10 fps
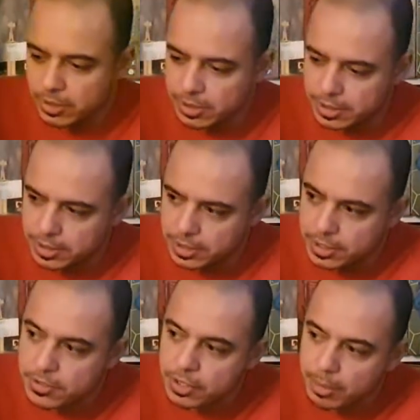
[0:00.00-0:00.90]
did
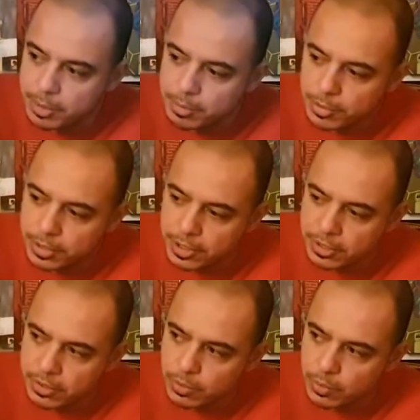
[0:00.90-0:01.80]
this comic book
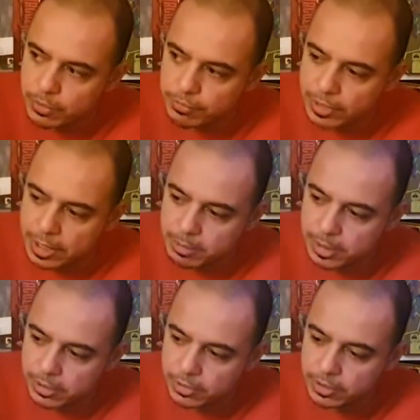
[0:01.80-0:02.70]
here with Frank
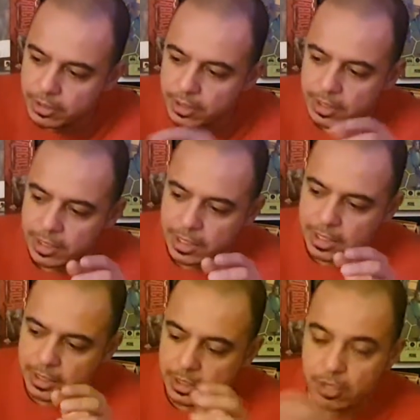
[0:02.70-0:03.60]
Miller,
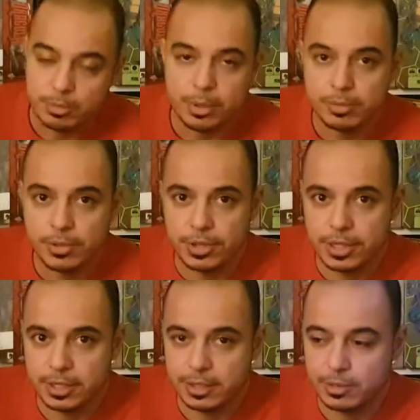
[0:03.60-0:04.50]
and a lot of people
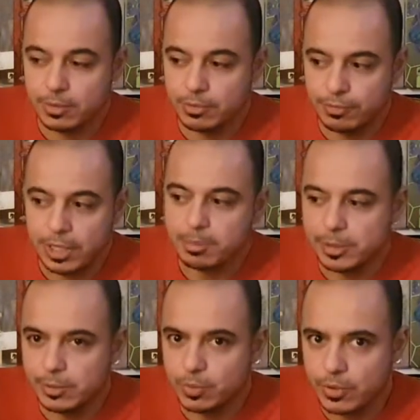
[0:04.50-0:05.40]
think Frank
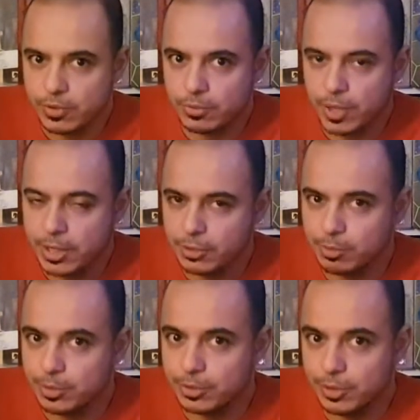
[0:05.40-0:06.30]
Miller was the writer,
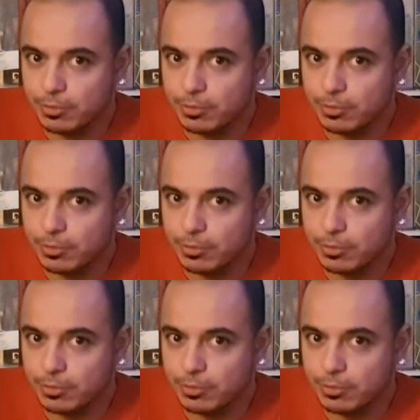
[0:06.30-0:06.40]
but no,